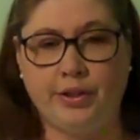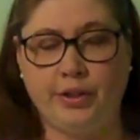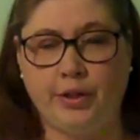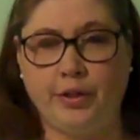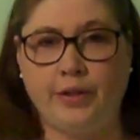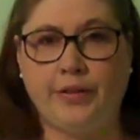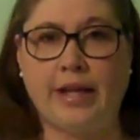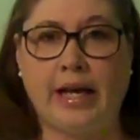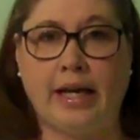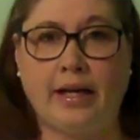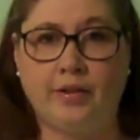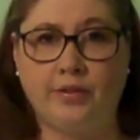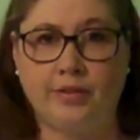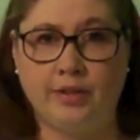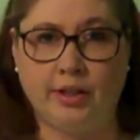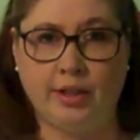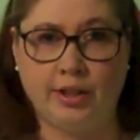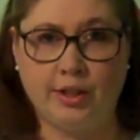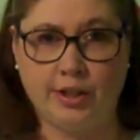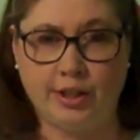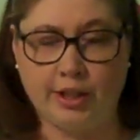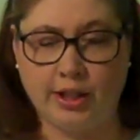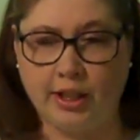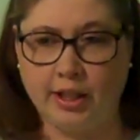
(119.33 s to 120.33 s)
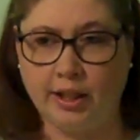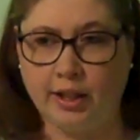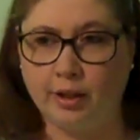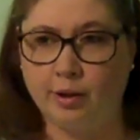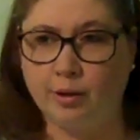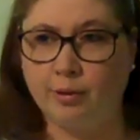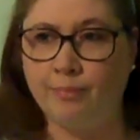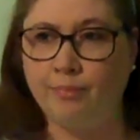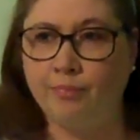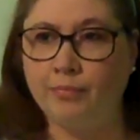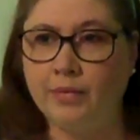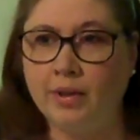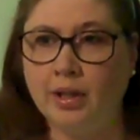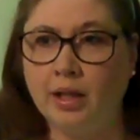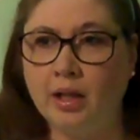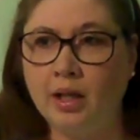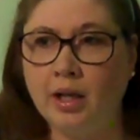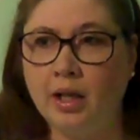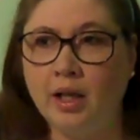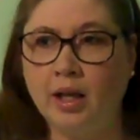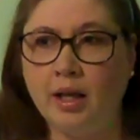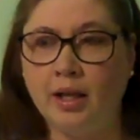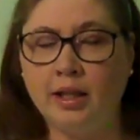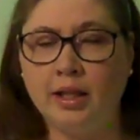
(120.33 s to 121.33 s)
2002.
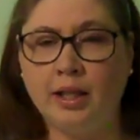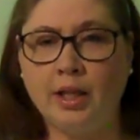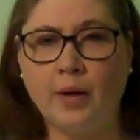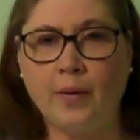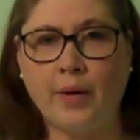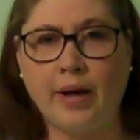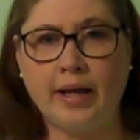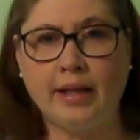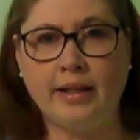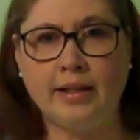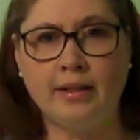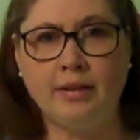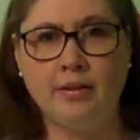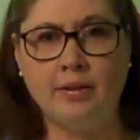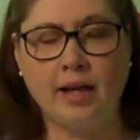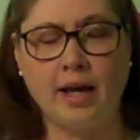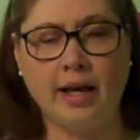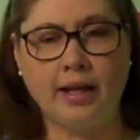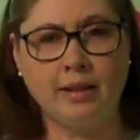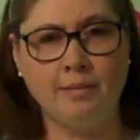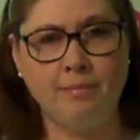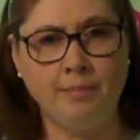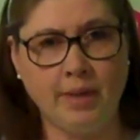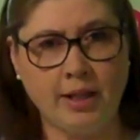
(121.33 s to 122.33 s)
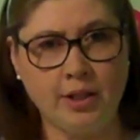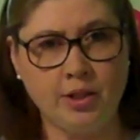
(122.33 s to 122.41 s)
I had